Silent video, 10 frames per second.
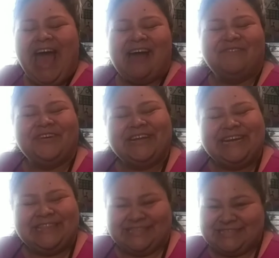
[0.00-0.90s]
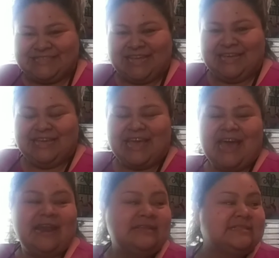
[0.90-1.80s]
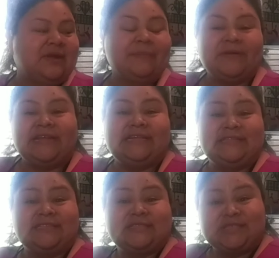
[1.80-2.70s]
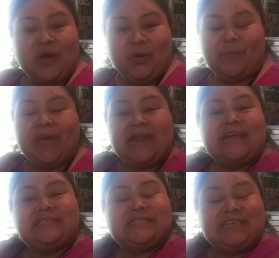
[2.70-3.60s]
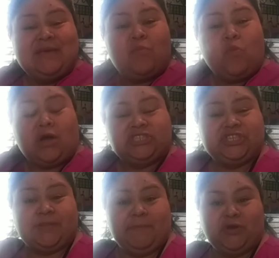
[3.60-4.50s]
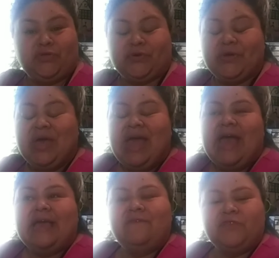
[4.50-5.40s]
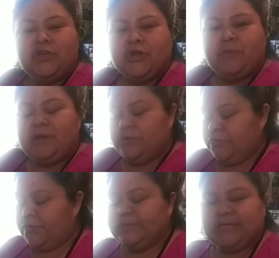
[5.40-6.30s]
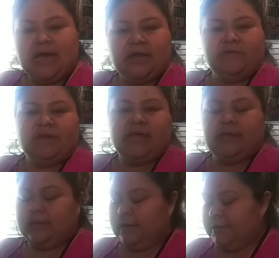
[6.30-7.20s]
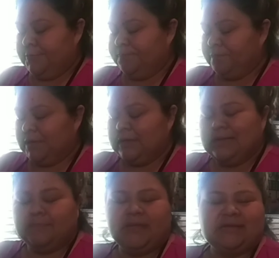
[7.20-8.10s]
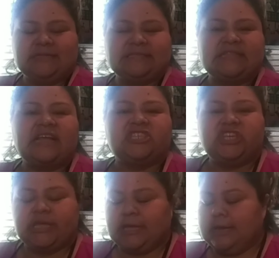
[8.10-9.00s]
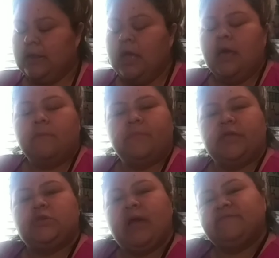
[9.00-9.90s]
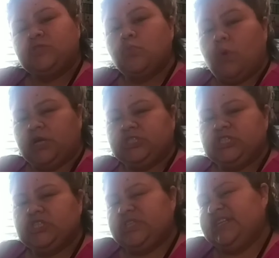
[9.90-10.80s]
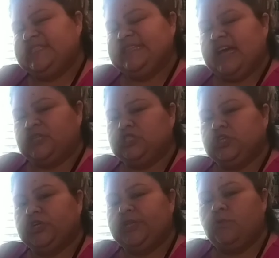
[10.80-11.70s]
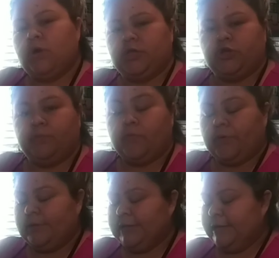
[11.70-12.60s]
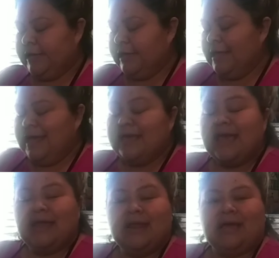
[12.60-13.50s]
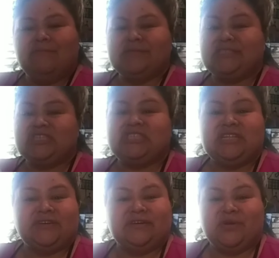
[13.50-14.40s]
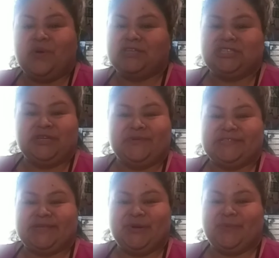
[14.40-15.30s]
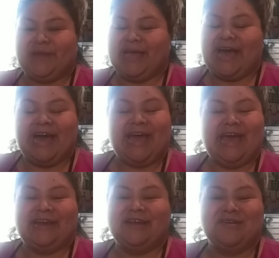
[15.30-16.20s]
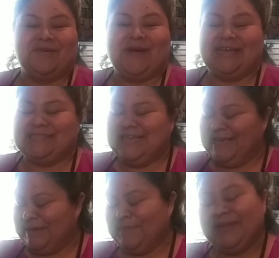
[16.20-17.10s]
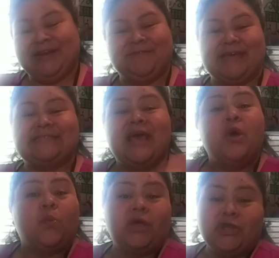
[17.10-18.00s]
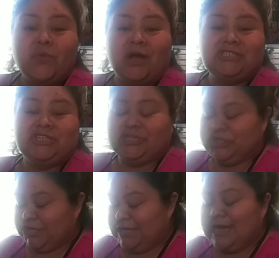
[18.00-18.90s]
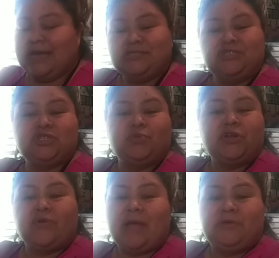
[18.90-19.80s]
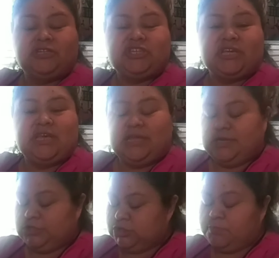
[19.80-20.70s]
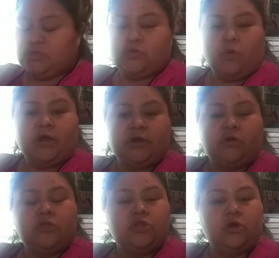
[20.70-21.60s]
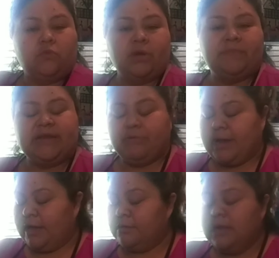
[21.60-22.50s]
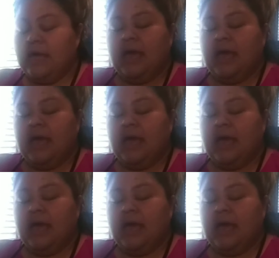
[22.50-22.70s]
I put it in the sink, and I start putting the soap, and I keep washing the menudo. If you know menudo, it's kind of like, it's not chicken, but you have to wash it so that it's not dirty while you're boiling it. And I was just literally washing it with soap. Like, I had no idea. But anyways, when you're washing your chicken, guys, you just want to grab your chicken and just put the water, you know, rub it around.